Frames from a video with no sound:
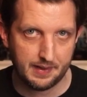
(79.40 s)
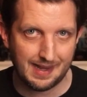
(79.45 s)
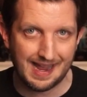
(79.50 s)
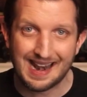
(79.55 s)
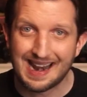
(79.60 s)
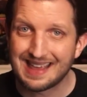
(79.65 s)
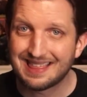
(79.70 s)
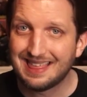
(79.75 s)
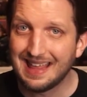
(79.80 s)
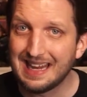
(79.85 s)

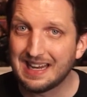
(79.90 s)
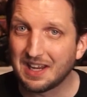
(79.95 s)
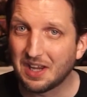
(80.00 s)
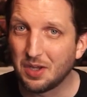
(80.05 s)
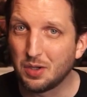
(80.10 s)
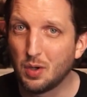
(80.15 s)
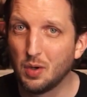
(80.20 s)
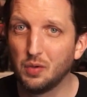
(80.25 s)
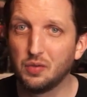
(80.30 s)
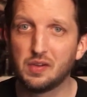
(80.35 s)
And I think
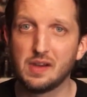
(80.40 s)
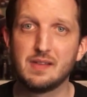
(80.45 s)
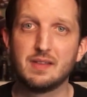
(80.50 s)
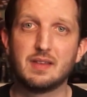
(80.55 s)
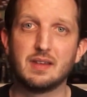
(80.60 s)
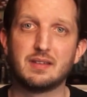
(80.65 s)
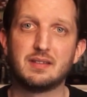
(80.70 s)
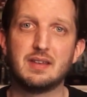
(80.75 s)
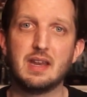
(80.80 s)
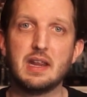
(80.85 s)
using
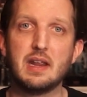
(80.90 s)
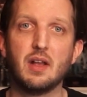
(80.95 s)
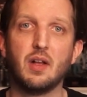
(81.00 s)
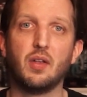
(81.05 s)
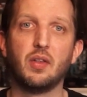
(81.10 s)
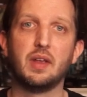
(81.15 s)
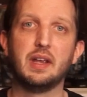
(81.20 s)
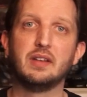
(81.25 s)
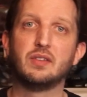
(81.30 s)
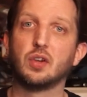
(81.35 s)
this
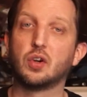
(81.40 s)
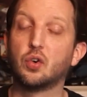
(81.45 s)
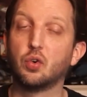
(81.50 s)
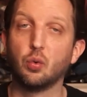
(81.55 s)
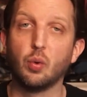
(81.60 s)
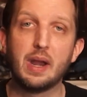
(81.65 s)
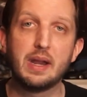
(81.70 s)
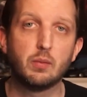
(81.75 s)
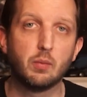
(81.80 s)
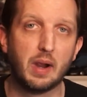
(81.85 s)
deal is a
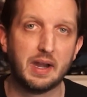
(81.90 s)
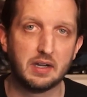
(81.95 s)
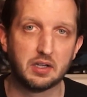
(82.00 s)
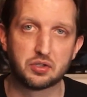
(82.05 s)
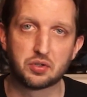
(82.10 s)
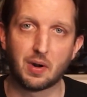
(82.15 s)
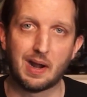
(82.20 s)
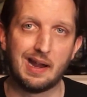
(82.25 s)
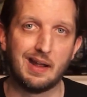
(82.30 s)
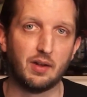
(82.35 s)
great way to
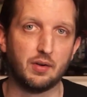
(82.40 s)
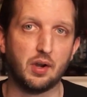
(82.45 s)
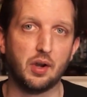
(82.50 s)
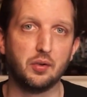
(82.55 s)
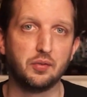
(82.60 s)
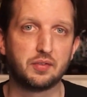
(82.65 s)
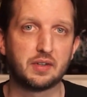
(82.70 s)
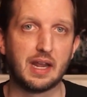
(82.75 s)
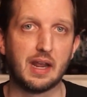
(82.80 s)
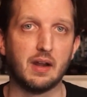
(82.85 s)
try out
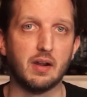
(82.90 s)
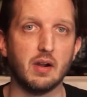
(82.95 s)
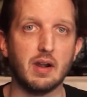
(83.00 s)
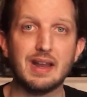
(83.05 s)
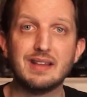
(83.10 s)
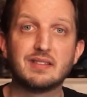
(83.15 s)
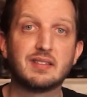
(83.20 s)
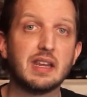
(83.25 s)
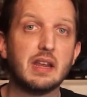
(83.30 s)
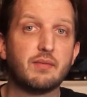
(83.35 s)
HostGator
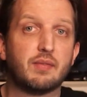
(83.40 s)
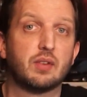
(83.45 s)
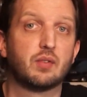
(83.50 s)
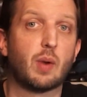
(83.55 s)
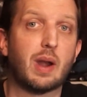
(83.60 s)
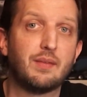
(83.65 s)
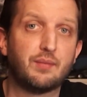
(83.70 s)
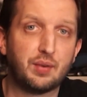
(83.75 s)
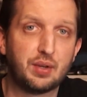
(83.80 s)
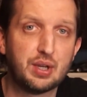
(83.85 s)
and see if it's
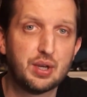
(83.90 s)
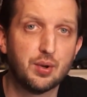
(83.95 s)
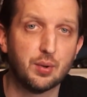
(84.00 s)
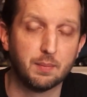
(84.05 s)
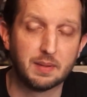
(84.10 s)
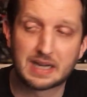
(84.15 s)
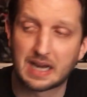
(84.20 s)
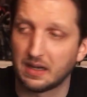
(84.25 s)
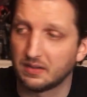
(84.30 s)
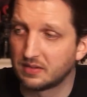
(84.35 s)
right for you,
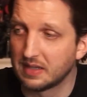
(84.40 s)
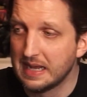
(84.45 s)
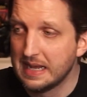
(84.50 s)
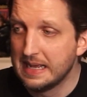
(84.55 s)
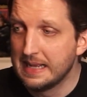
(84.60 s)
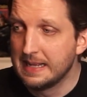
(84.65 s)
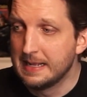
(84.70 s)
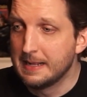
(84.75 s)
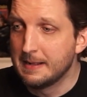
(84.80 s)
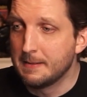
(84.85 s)
because
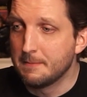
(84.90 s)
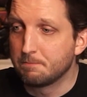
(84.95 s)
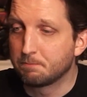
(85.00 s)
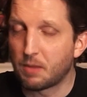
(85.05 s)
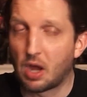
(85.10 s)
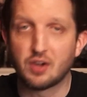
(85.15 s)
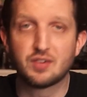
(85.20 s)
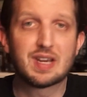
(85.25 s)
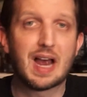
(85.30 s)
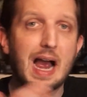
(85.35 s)

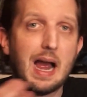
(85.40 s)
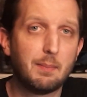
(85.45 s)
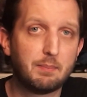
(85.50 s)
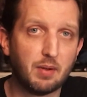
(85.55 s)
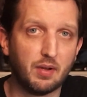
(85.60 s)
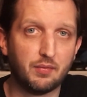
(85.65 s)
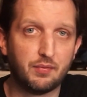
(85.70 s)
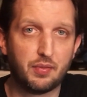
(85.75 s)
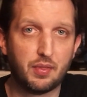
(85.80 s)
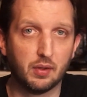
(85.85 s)
on top
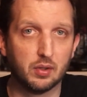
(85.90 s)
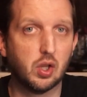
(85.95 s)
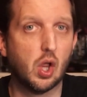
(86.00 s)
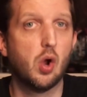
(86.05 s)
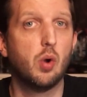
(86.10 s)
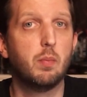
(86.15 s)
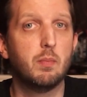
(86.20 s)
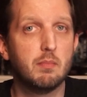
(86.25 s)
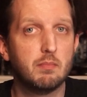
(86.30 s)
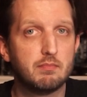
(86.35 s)
of the
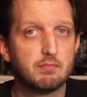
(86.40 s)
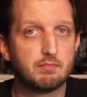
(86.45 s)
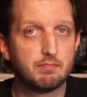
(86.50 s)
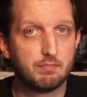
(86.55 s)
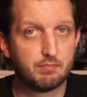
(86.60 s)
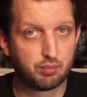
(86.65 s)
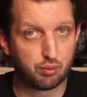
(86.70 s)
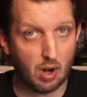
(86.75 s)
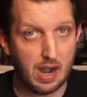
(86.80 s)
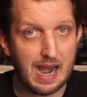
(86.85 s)
low
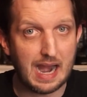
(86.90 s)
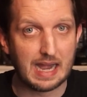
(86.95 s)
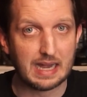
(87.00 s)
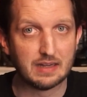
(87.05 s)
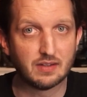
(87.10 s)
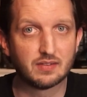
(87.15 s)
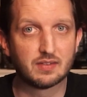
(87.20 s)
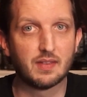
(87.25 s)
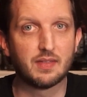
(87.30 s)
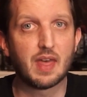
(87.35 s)

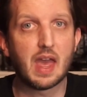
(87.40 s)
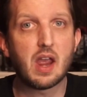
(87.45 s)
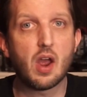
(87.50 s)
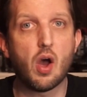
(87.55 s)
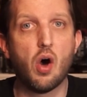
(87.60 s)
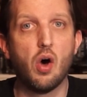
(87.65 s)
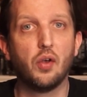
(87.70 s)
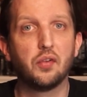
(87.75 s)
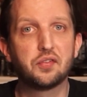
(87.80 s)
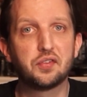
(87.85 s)
price, they
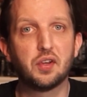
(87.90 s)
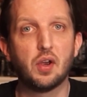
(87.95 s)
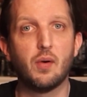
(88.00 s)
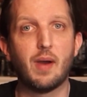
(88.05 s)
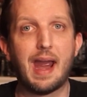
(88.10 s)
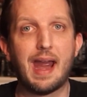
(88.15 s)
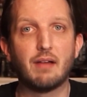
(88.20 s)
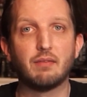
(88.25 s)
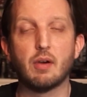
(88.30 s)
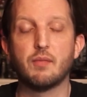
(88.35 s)
also
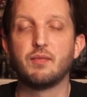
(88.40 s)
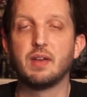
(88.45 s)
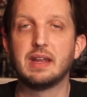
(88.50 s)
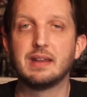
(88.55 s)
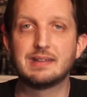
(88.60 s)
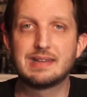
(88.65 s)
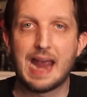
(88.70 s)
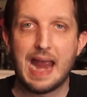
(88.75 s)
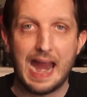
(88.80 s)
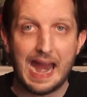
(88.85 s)
have a
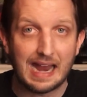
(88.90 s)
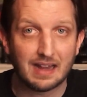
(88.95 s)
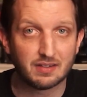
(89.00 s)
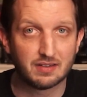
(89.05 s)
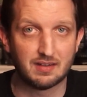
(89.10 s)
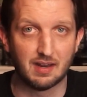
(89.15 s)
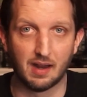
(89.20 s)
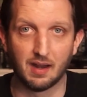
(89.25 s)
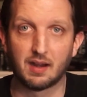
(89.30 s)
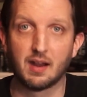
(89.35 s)

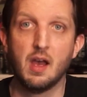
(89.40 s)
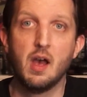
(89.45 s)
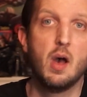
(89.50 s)
fantastic